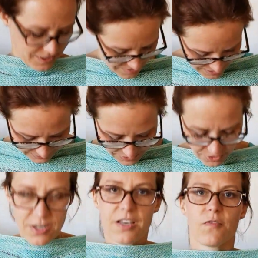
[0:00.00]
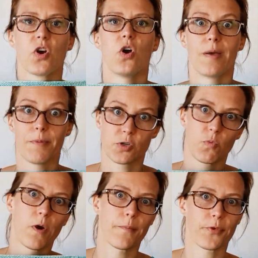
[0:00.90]
like, it's not going to give you all that much
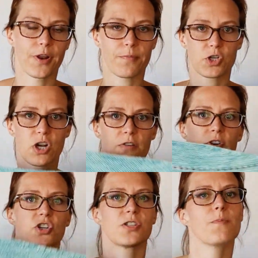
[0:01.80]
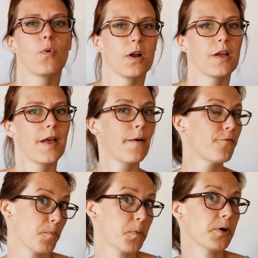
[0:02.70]
warmth or that much coverage. It's more for
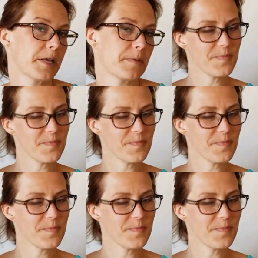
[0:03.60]
pretty.